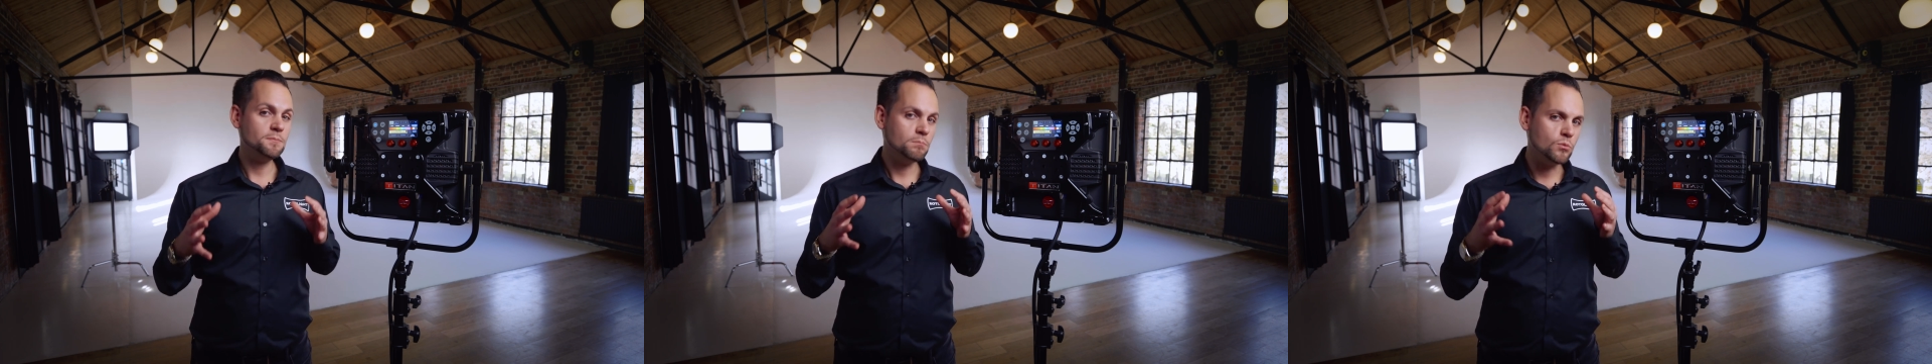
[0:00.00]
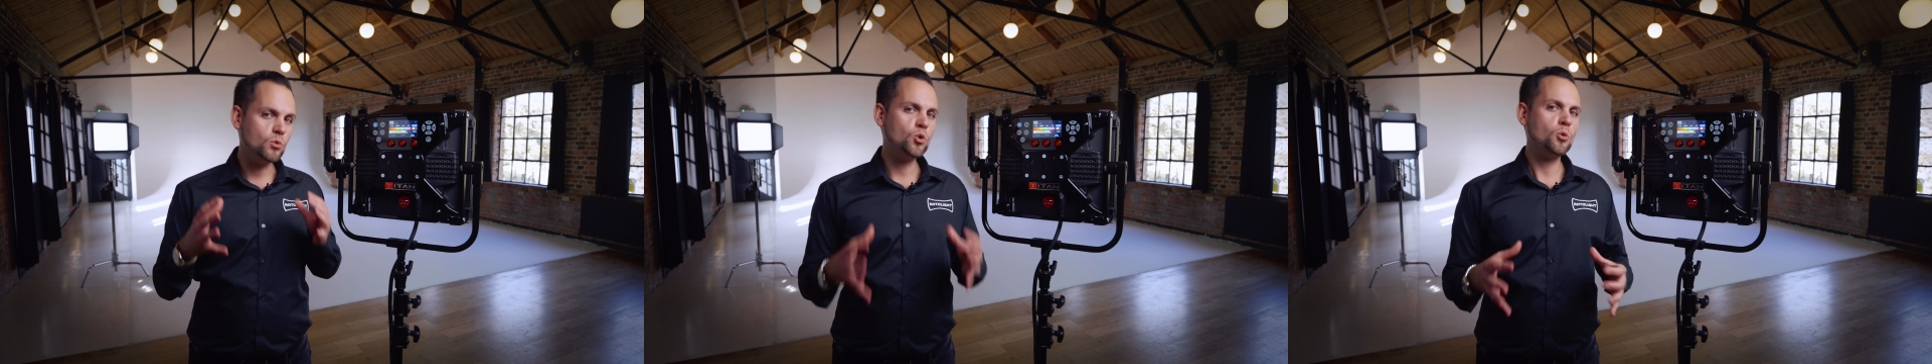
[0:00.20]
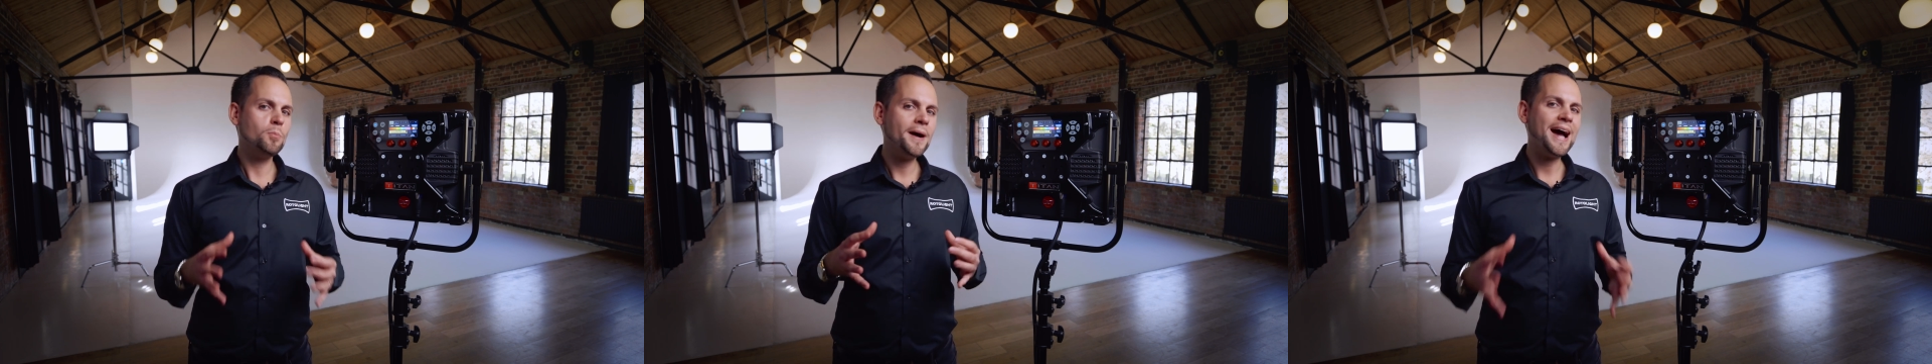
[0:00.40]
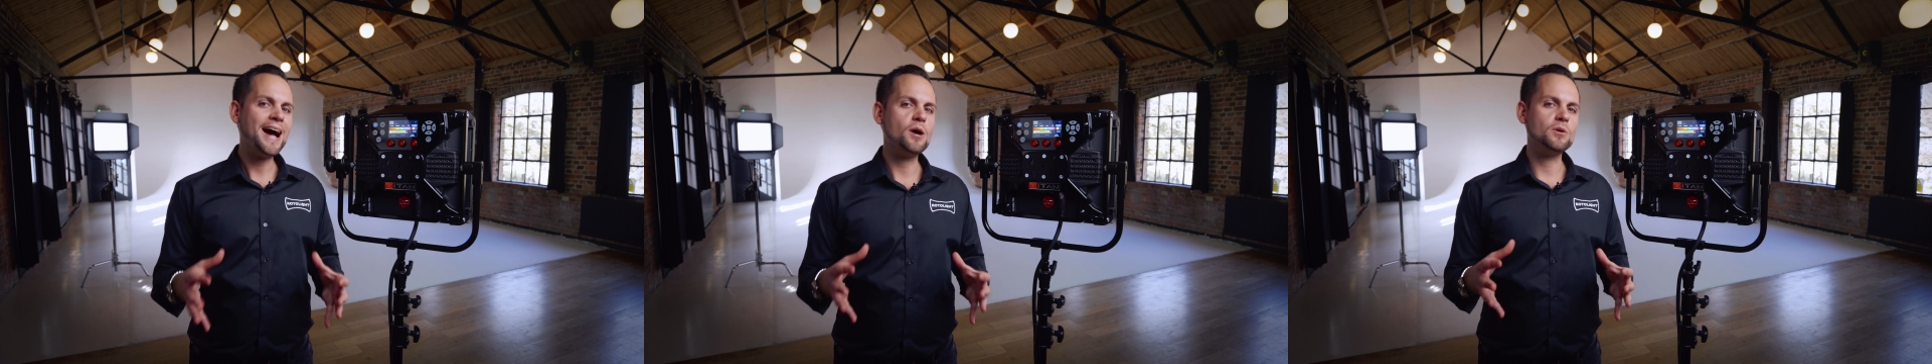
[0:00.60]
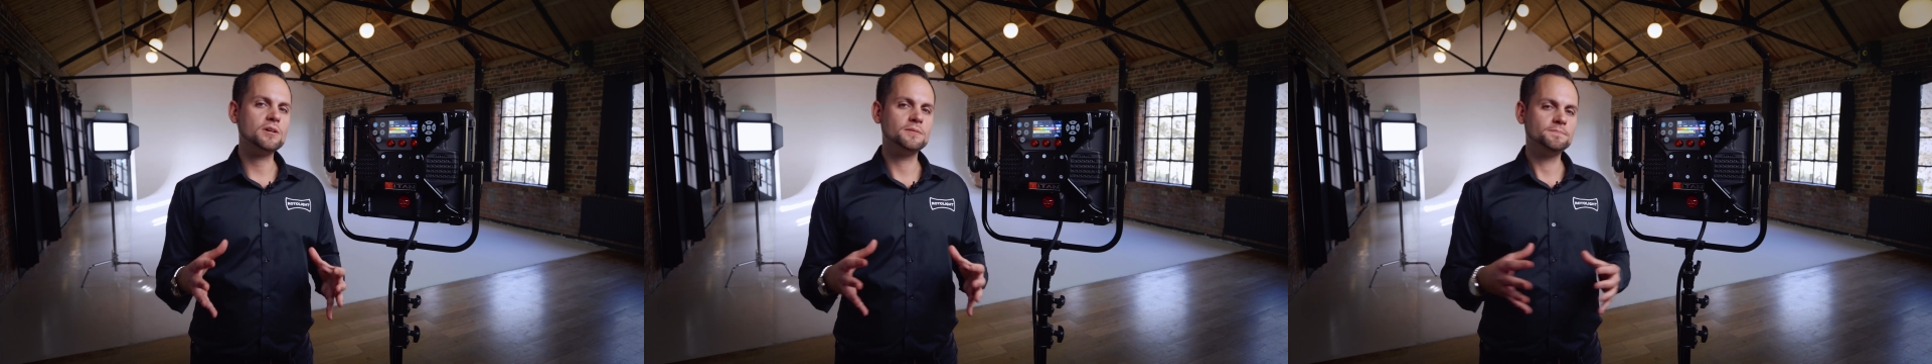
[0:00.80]
more
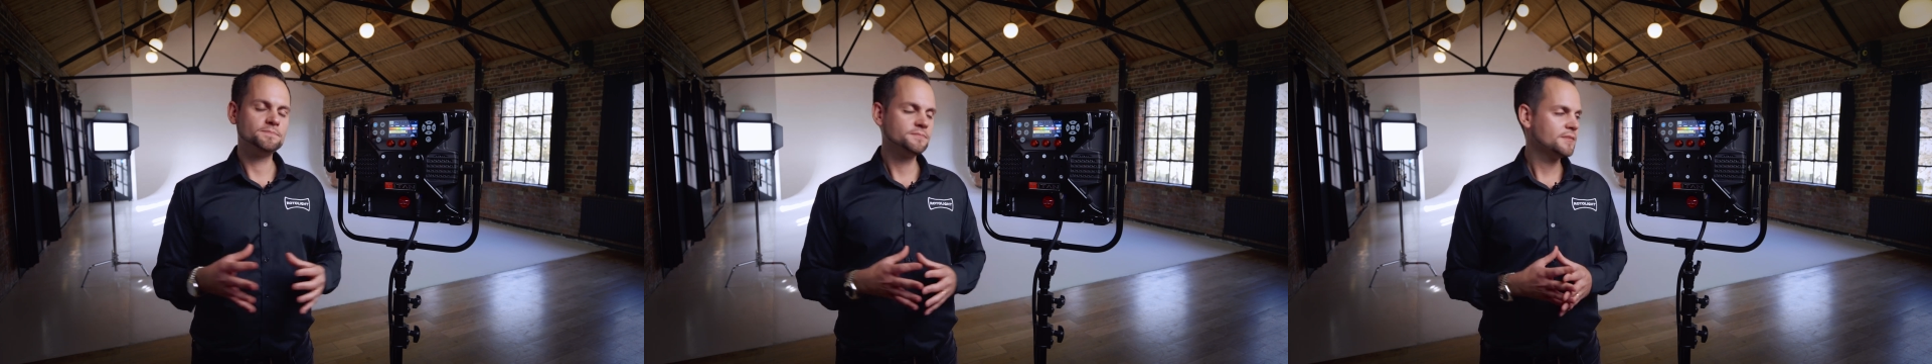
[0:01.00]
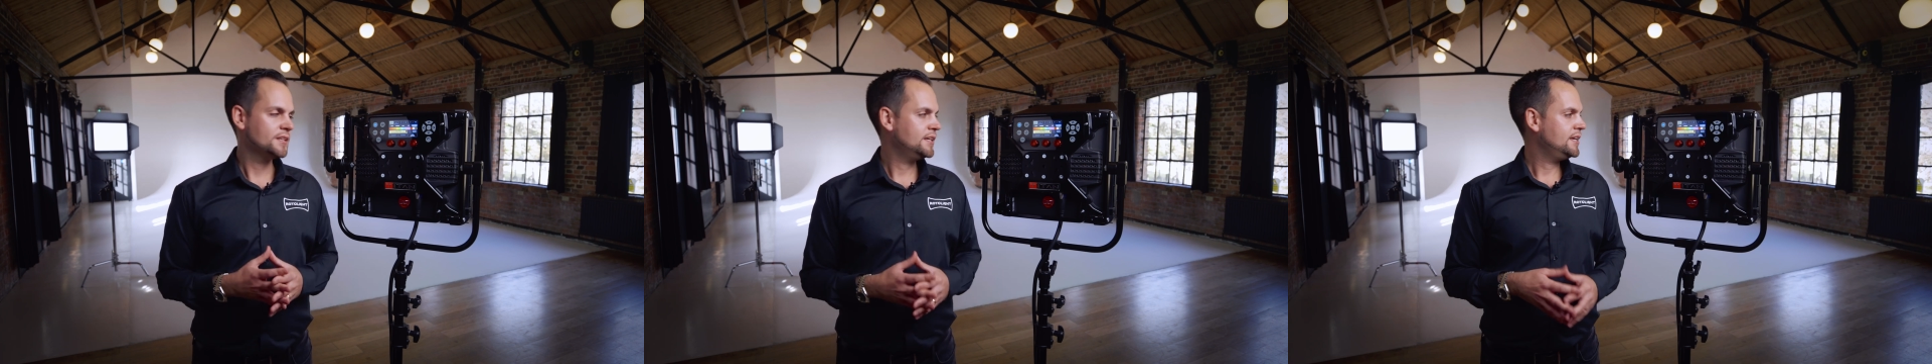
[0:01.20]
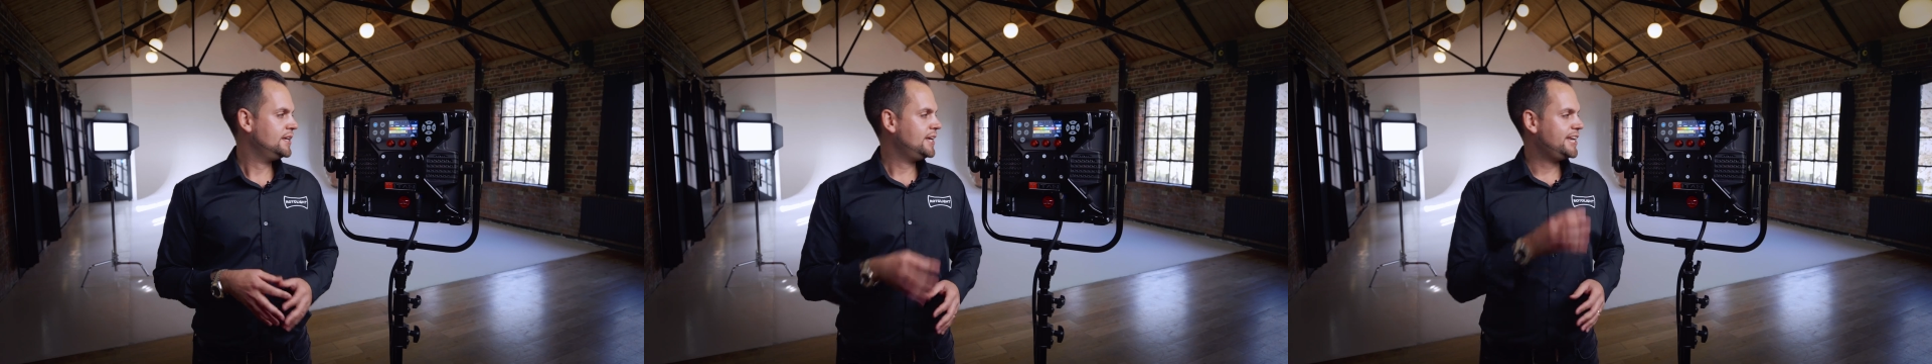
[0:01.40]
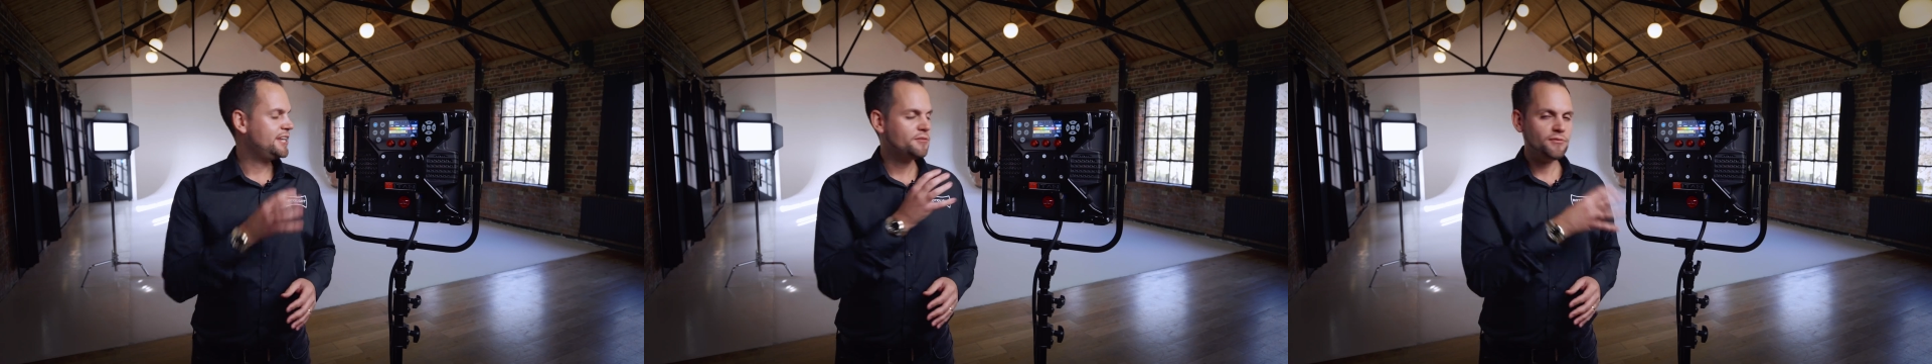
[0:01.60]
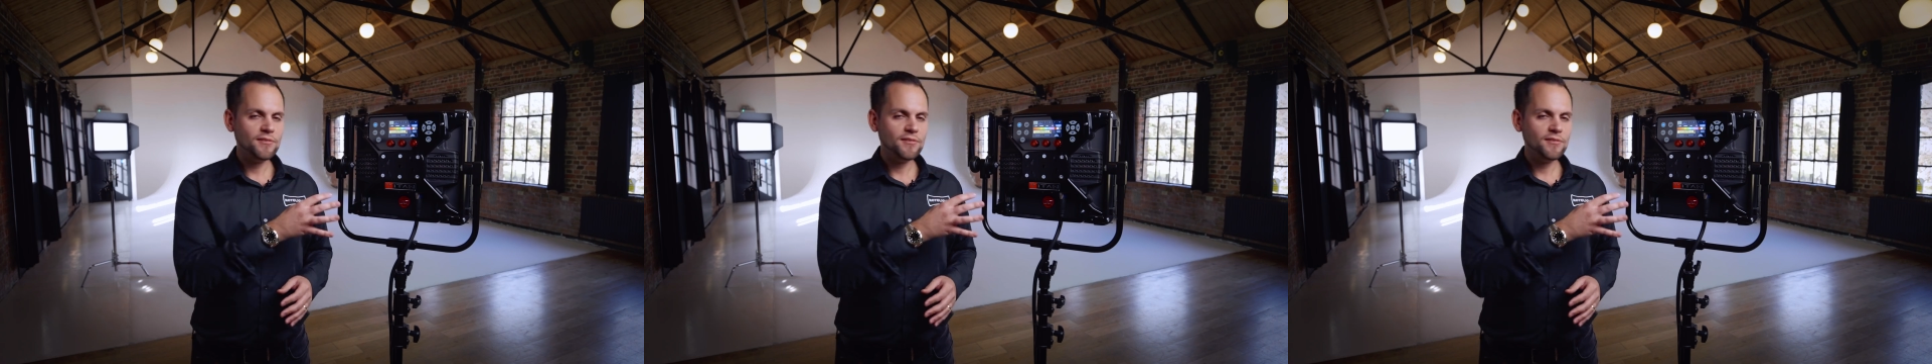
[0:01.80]
power. In